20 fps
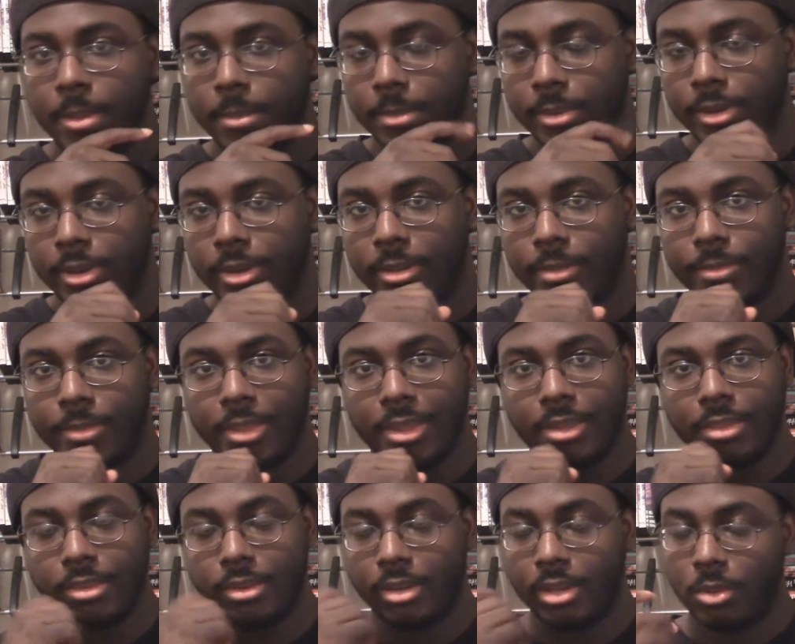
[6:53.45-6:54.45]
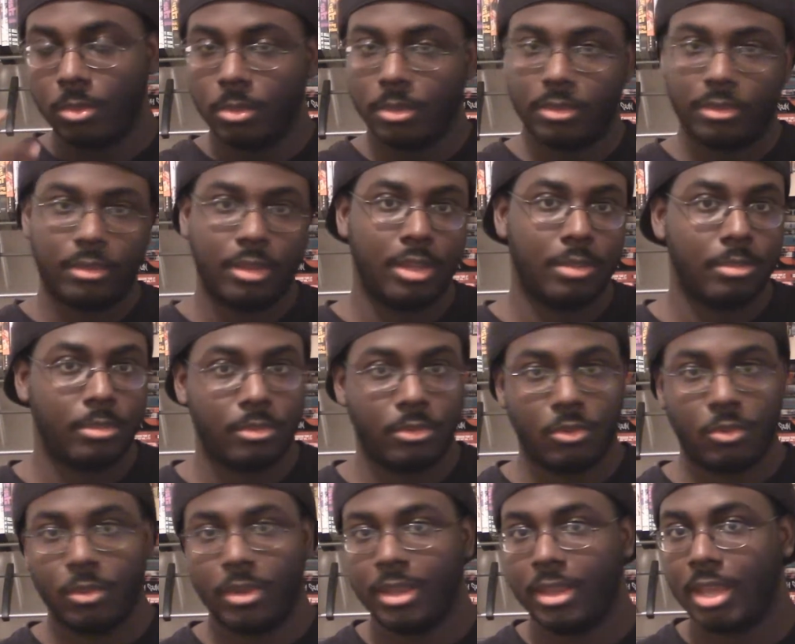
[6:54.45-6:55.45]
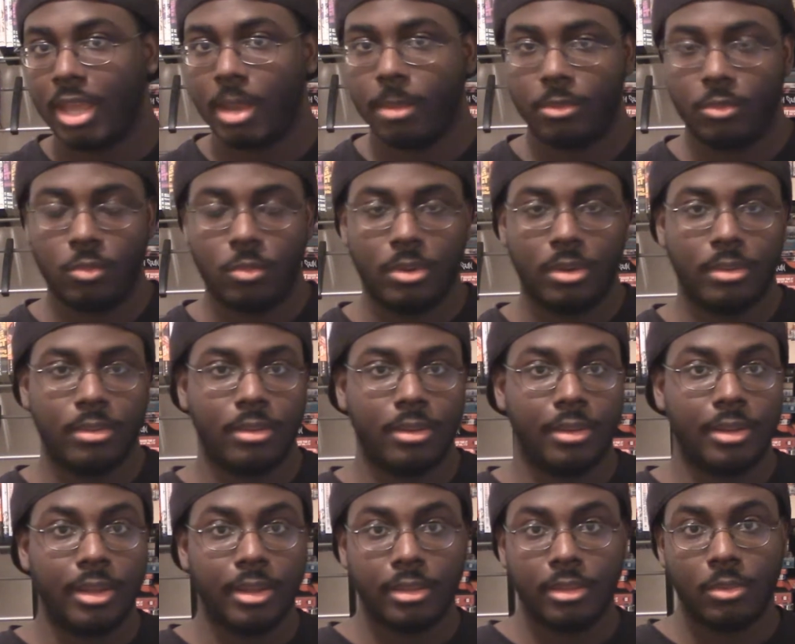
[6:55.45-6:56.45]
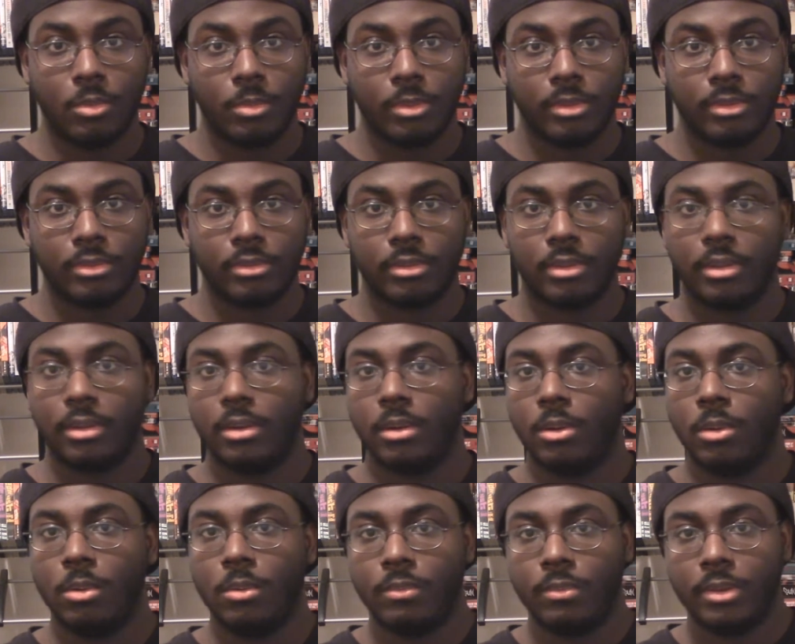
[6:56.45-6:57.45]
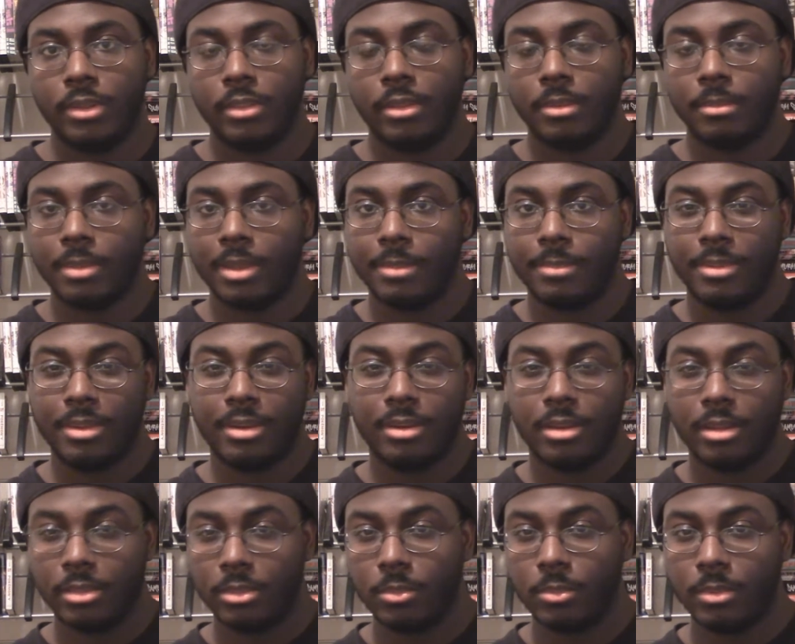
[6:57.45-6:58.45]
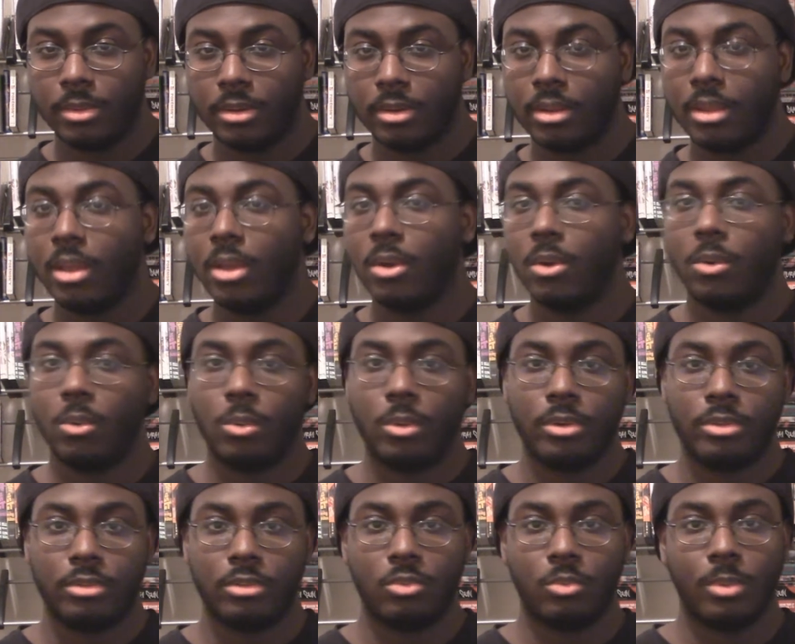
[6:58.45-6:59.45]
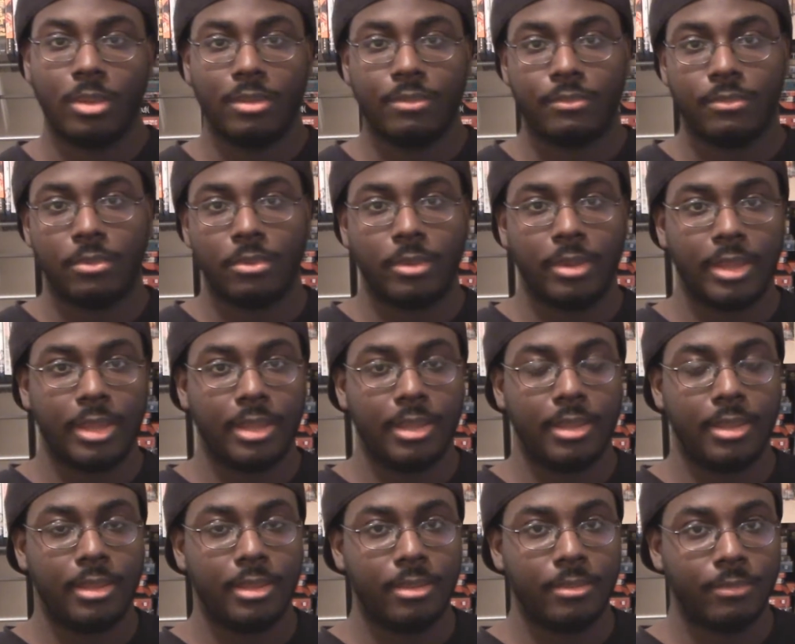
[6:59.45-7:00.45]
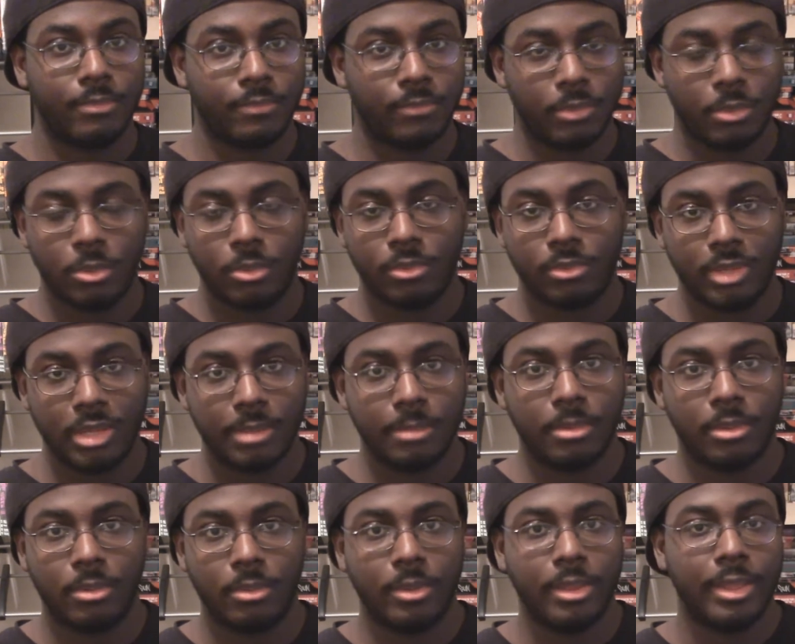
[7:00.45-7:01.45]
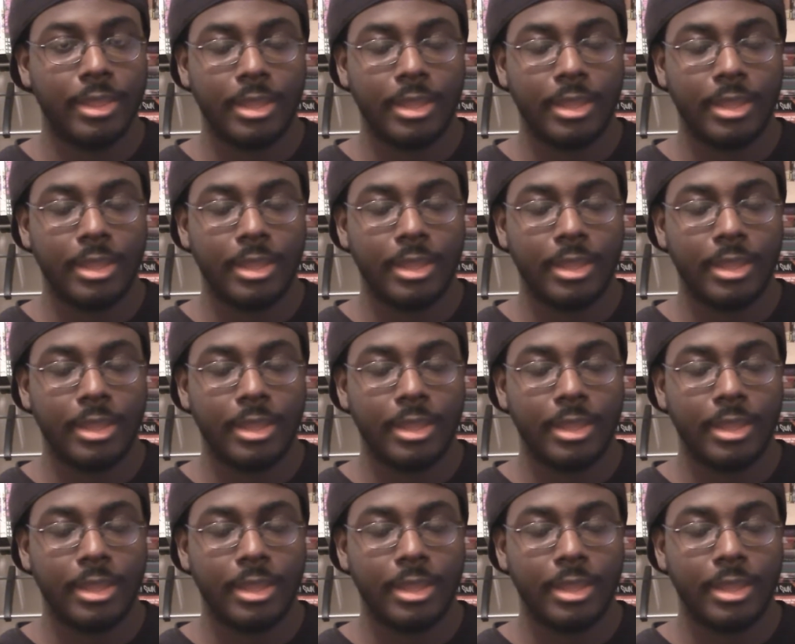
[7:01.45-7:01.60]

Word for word: But yeah, the network test was great. I was one of the lucky ones. Hopefully there might be another one, or just wait for a full demo